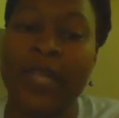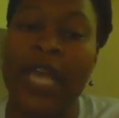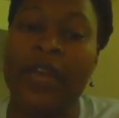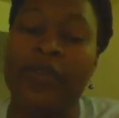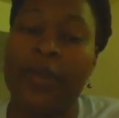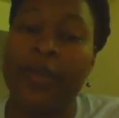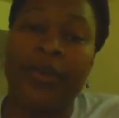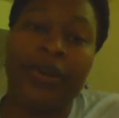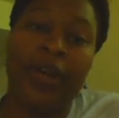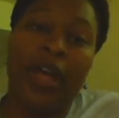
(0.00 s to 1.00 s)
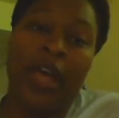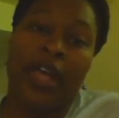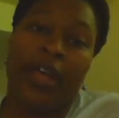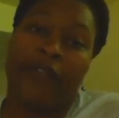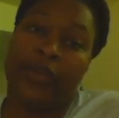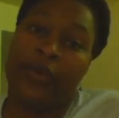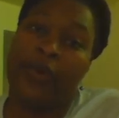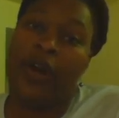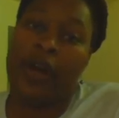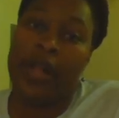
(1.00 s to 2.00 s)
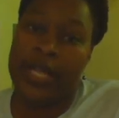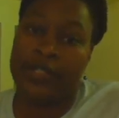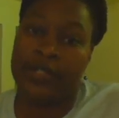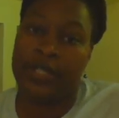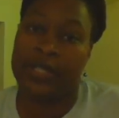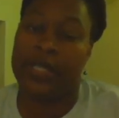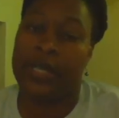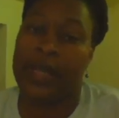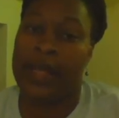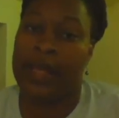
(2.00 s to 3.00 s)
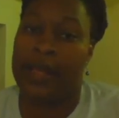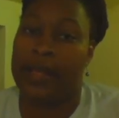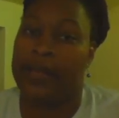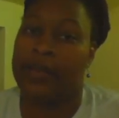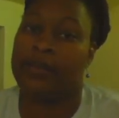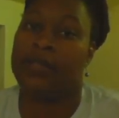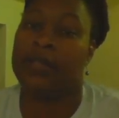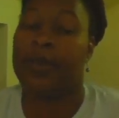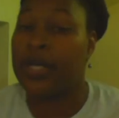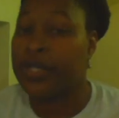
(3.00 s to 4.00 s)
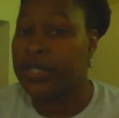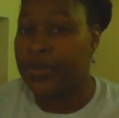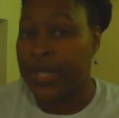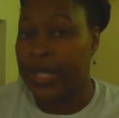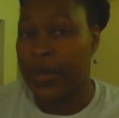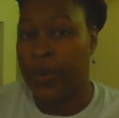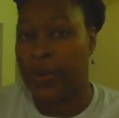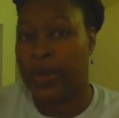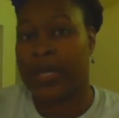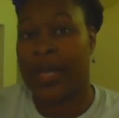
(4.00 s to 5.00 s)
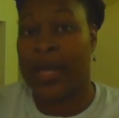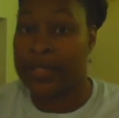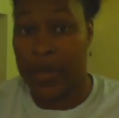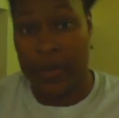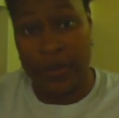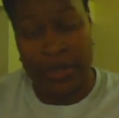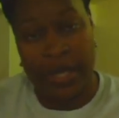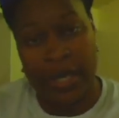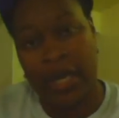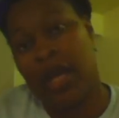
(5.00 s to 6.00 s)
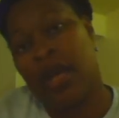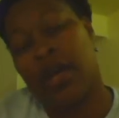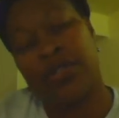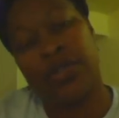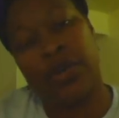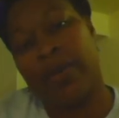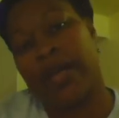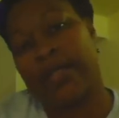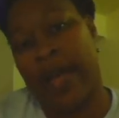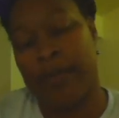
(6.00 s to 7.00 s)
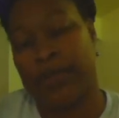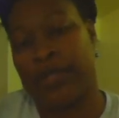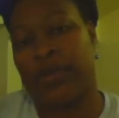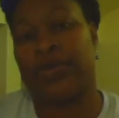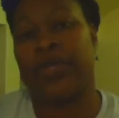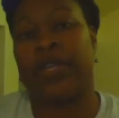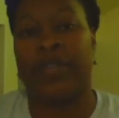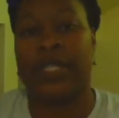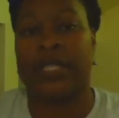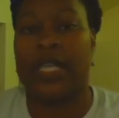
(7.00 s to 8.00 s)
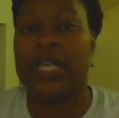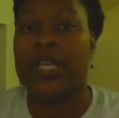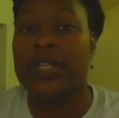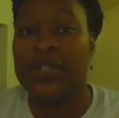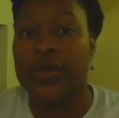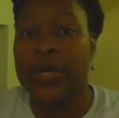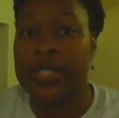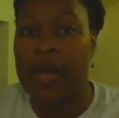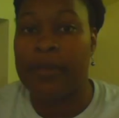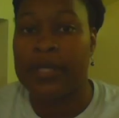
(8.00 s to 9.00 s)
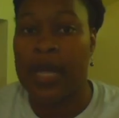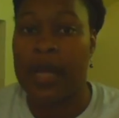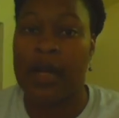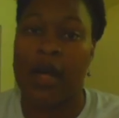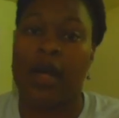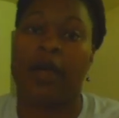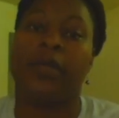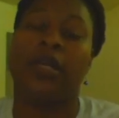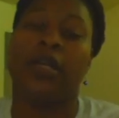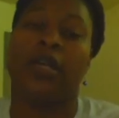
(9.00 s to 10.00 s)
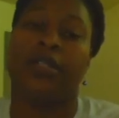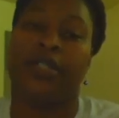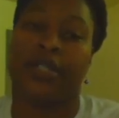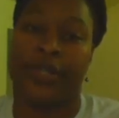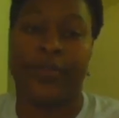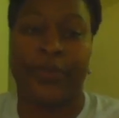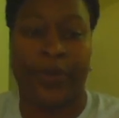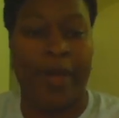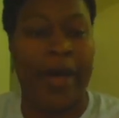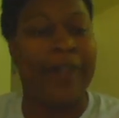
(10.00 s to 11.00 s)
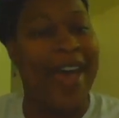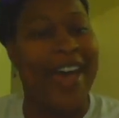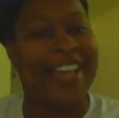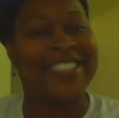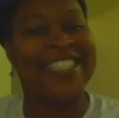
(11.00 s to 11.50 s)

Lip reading: And remember, if you are interested in sponsoring or guest hosting a Toy Box episode, you can visit etoythomas.com to learn more about that.